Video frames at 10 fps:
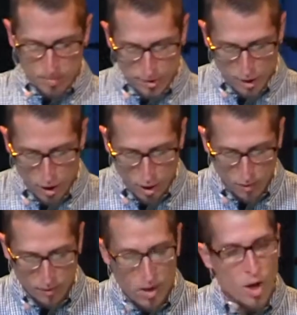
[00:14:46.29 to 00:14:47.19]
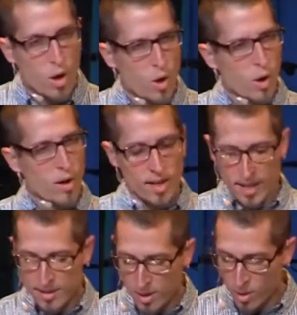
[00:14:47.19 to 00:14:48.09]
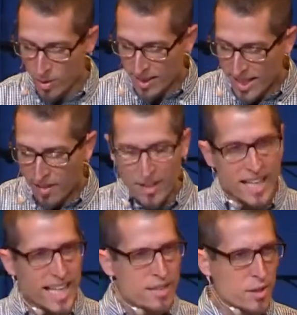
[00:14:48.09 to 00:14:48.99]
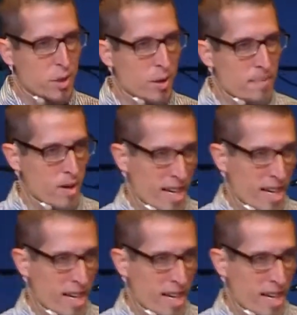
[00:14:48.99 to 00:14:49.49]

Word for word: observe, or to give heed to. I mean,